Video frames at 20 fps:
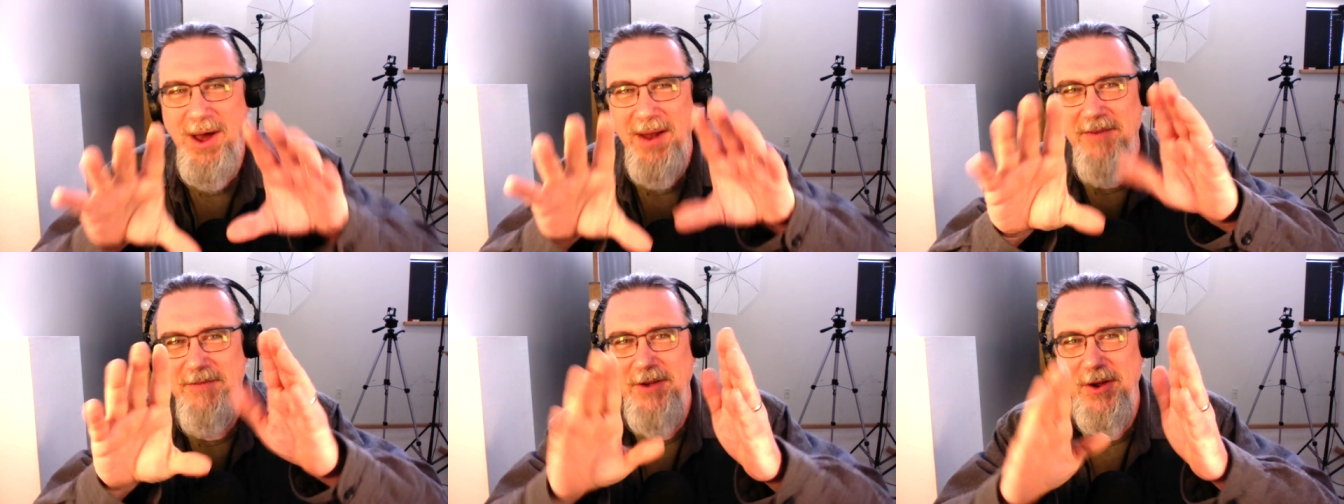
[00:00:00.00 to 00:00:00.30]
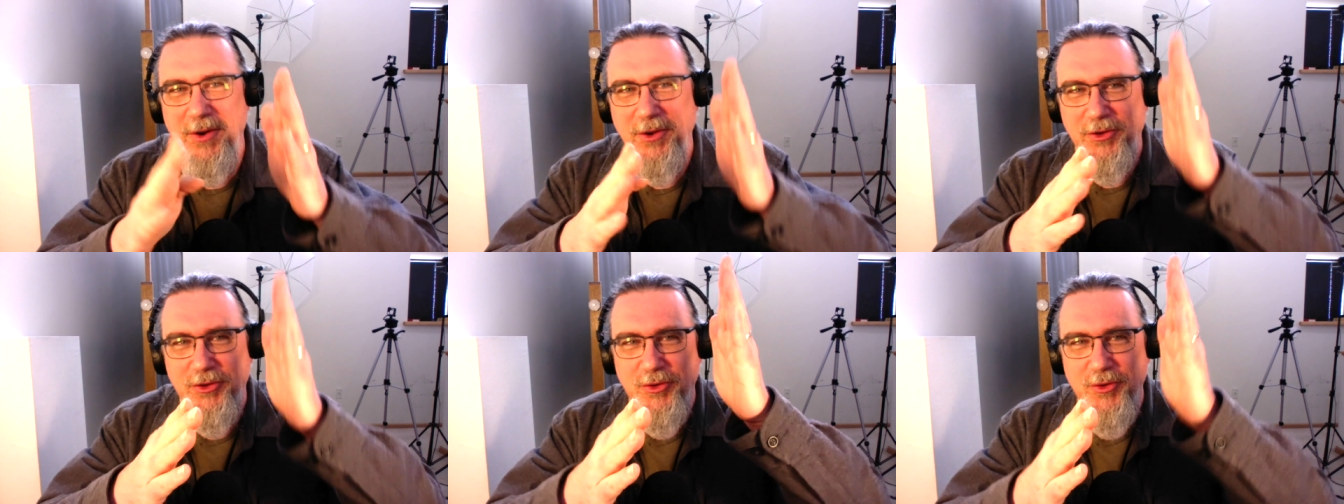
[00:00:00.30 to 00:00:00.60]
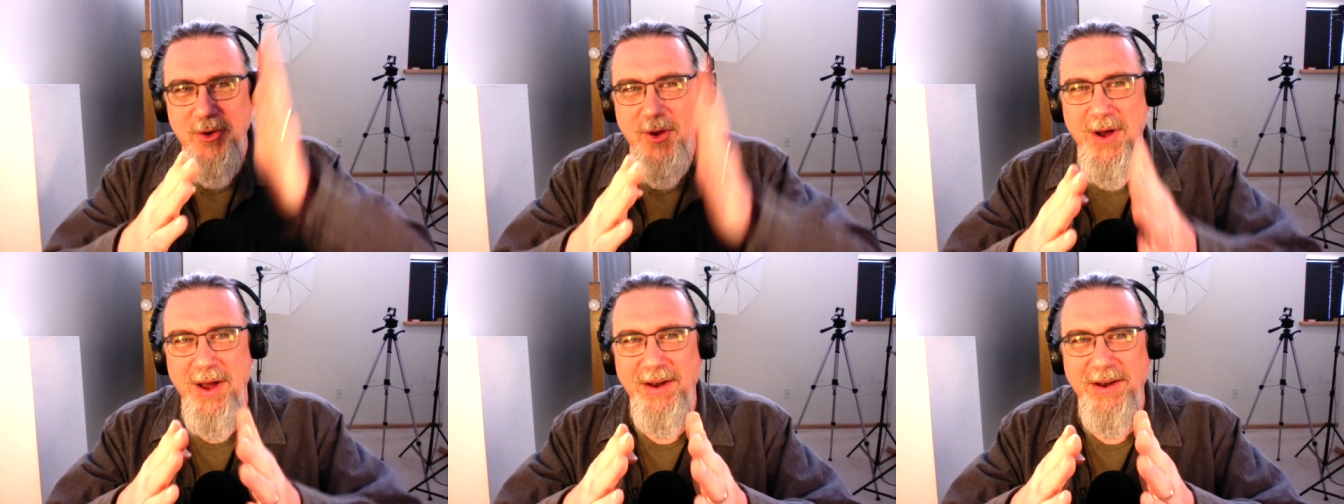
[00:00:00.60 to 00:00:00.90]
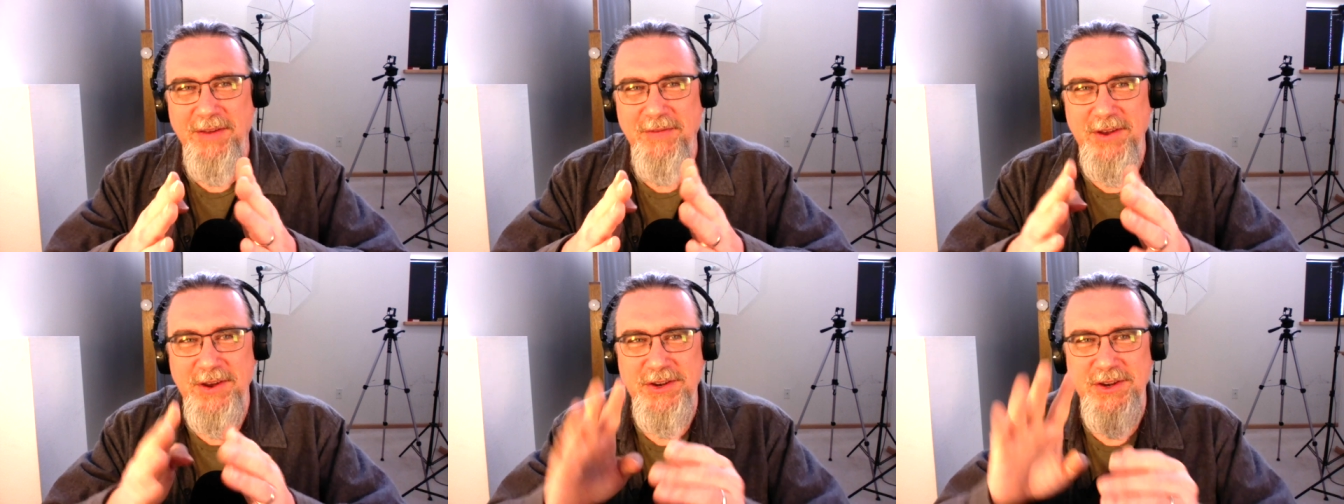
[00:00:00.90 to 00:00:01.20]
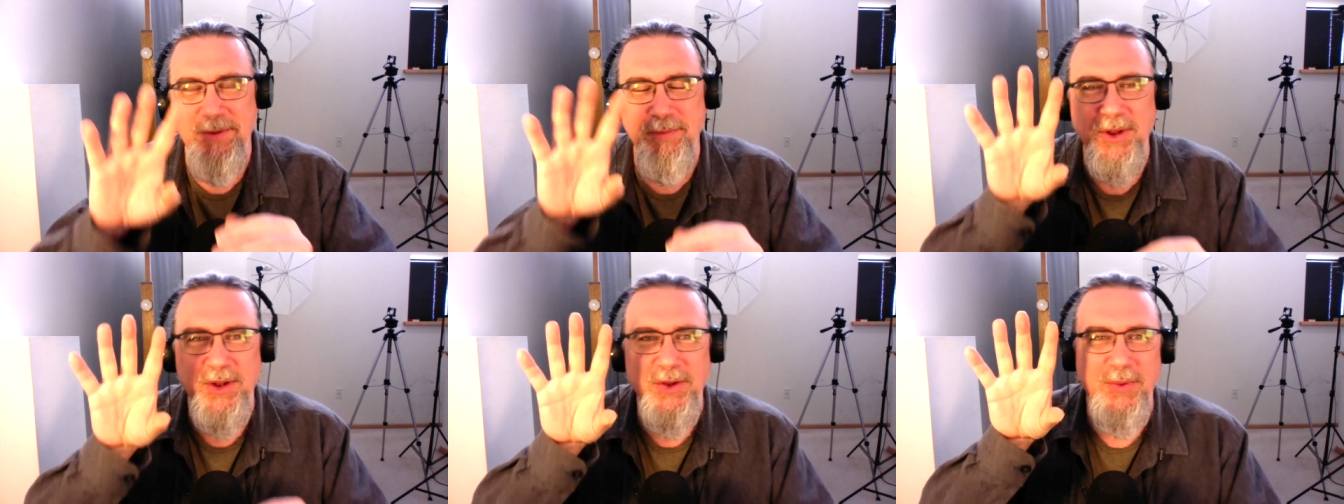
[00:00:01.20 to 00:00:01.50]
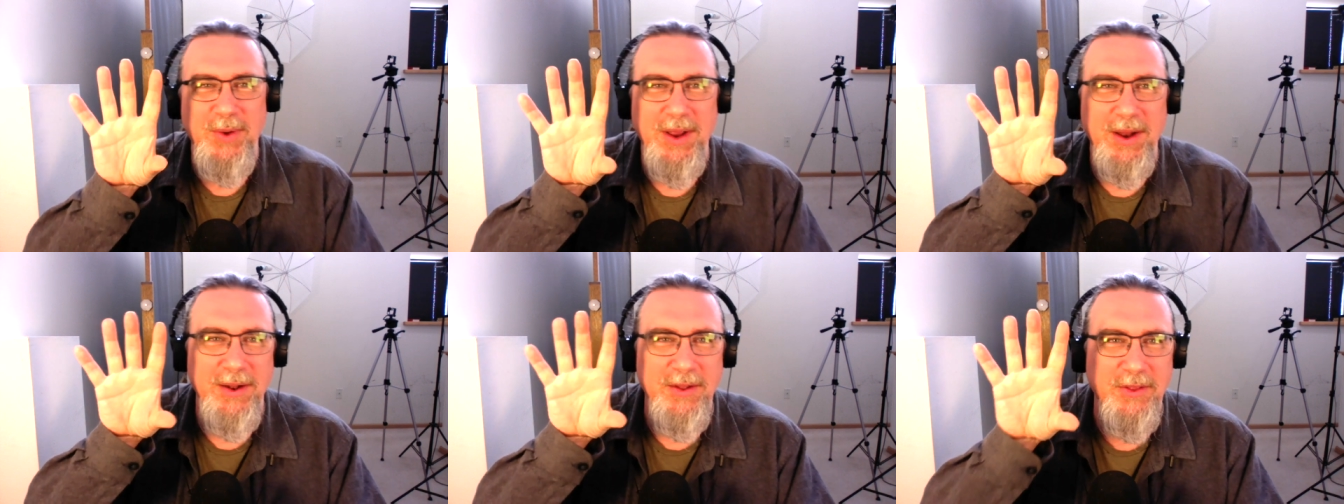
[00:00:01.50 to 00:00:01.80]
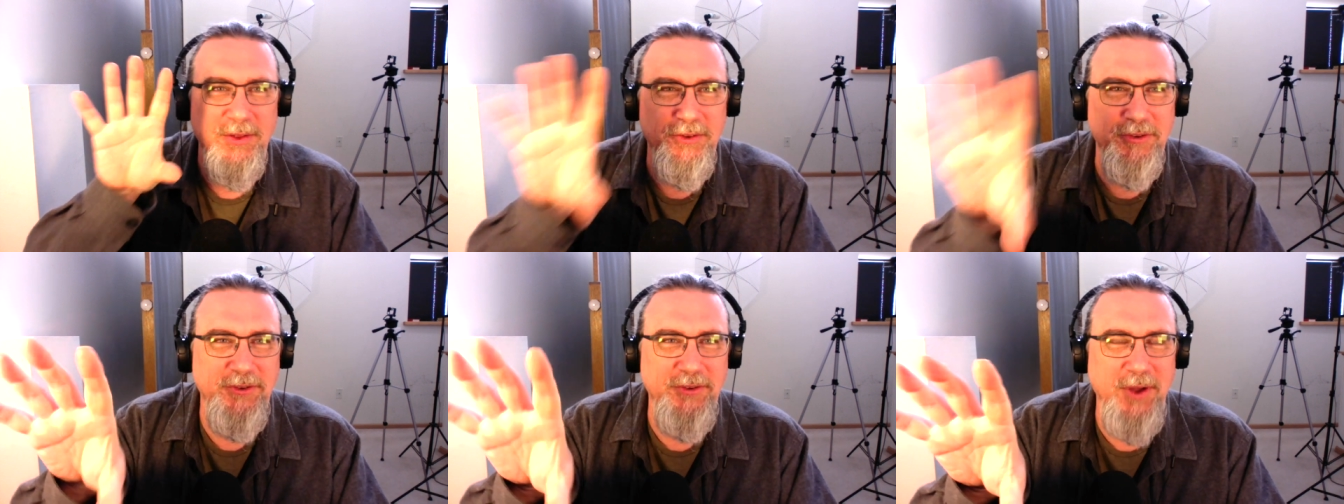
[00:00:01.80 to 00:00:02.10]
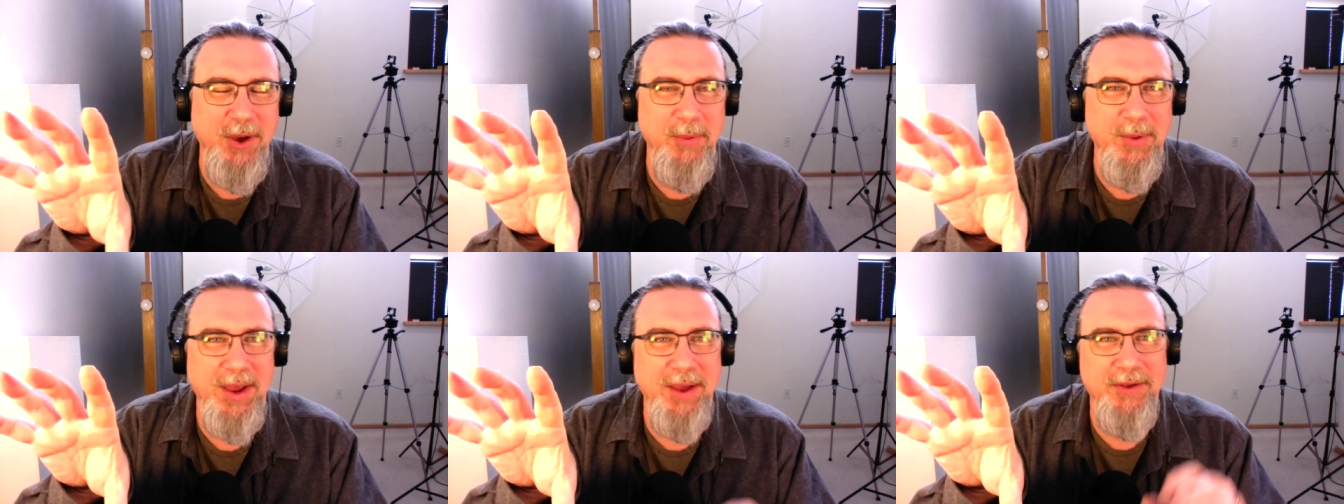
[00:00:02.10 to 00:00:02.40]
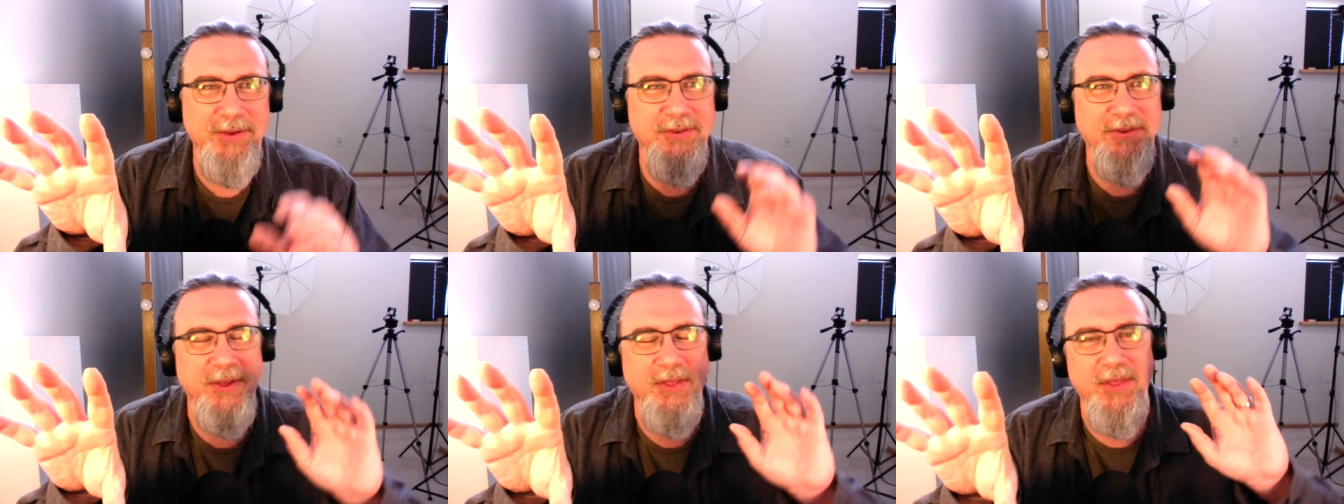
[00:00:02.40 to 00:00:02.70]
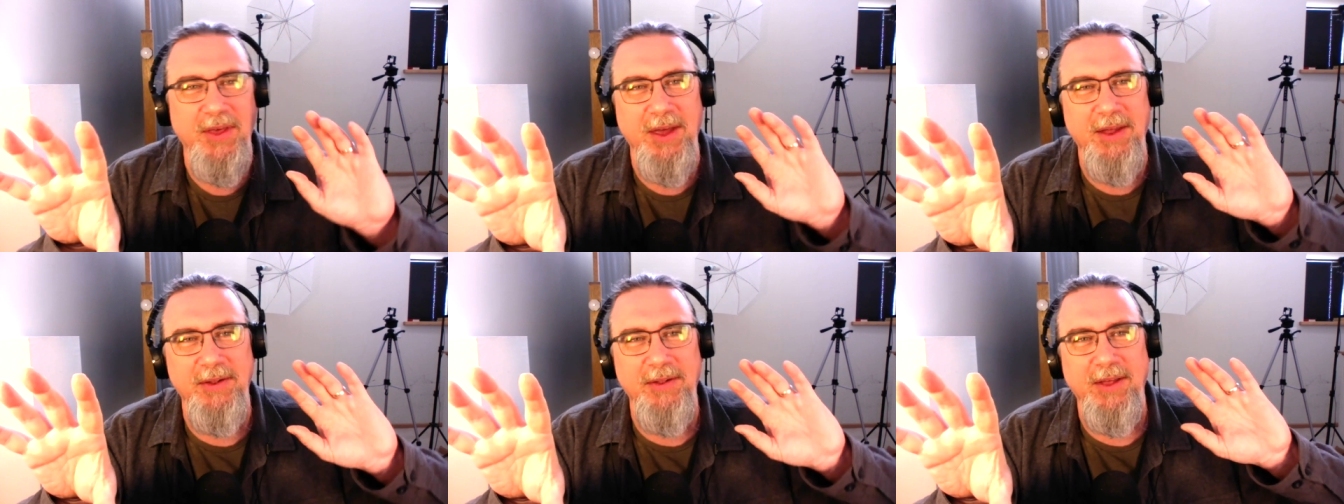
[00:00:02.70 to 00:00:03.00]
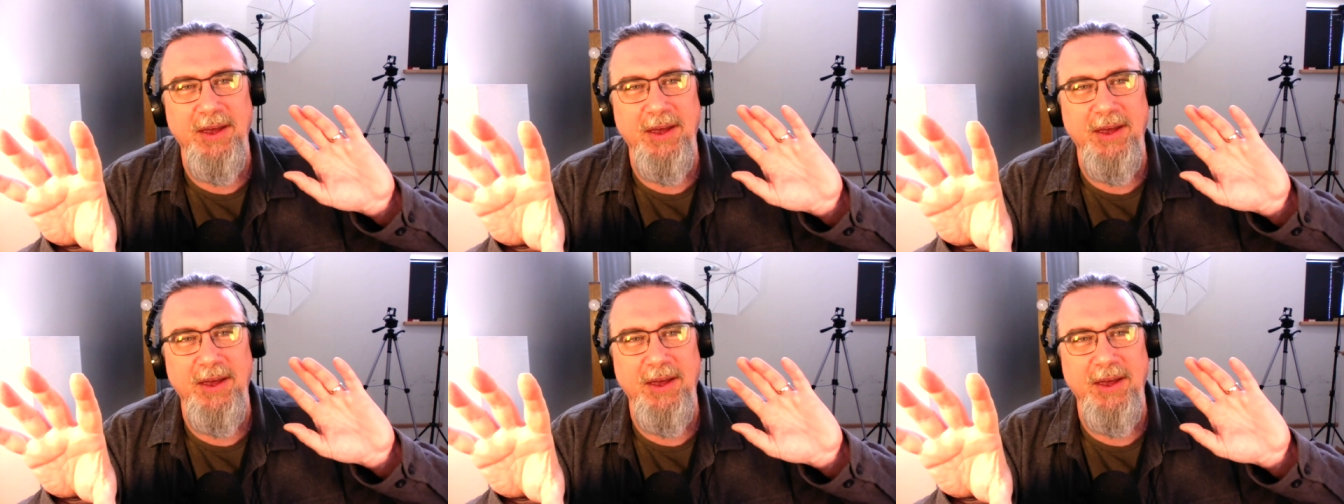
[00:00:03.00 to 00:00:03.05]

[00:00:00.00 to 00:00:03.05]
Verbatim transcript: very strong division between the Stoics and then,